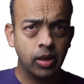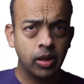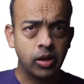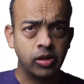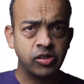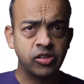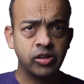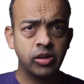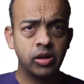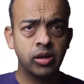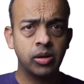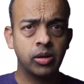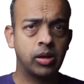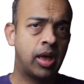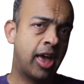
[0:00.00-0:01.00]

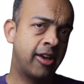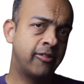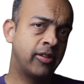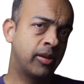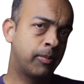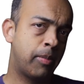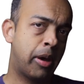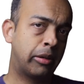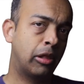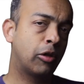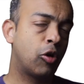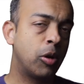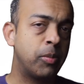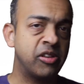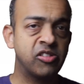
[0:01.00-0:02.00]
consider having parallel
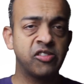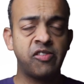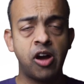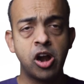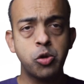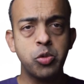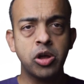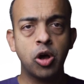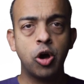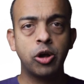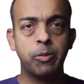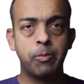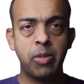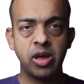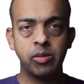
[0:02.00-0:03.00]
copies of hardware or
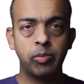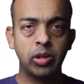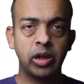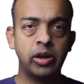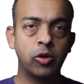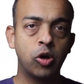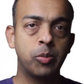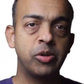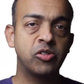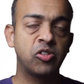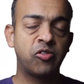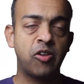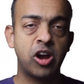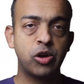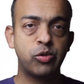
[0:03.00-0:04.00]
pipeline copies
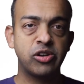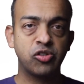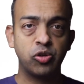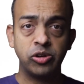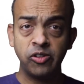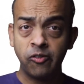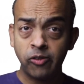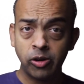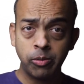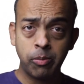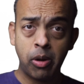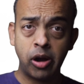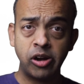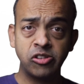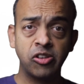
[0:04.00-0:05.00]
of hardware. So different
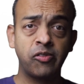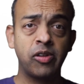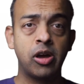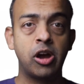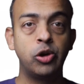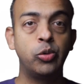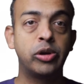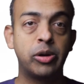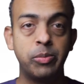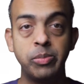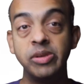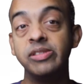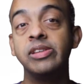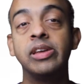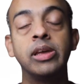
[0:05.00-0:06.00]
parts of your hardware are
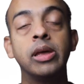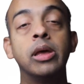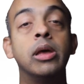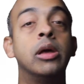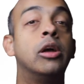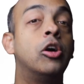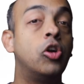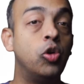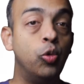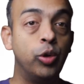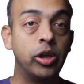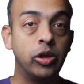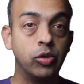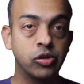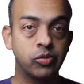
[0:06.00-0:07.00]
busy
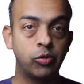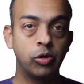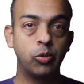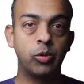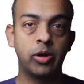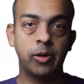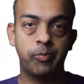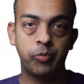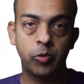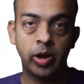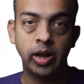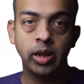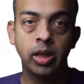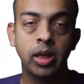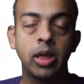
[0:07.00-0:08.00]
doing useful work,
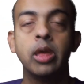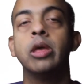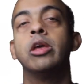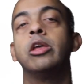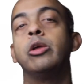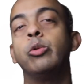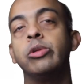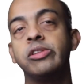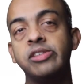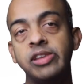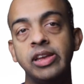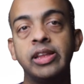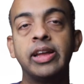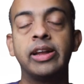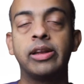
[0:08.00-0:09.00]
right? You will
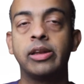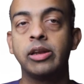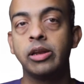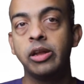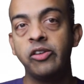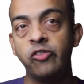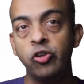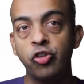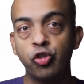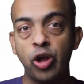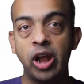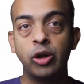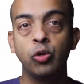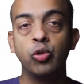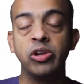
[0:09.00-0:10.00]
see that if you
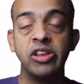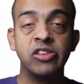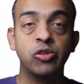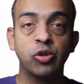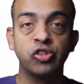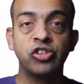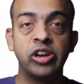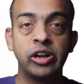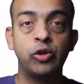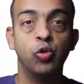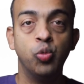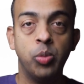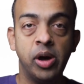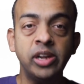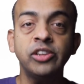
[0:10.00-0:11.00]
try to resource share
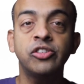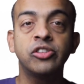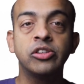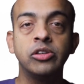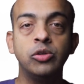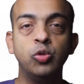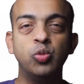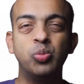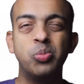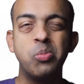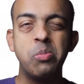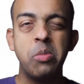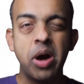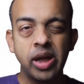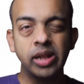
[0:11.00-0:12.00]
too much, you
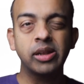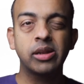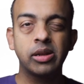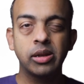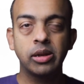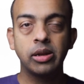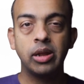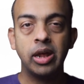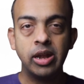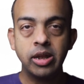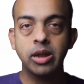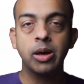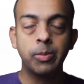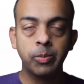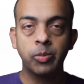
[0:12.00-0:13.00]
might
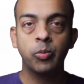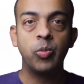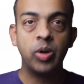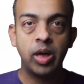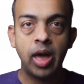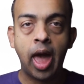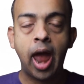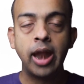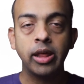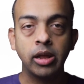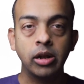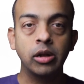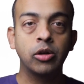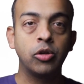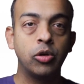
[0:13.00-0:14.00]
end up
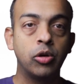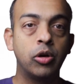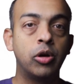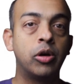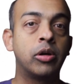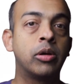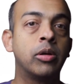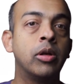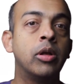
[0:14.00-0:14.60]
adding to your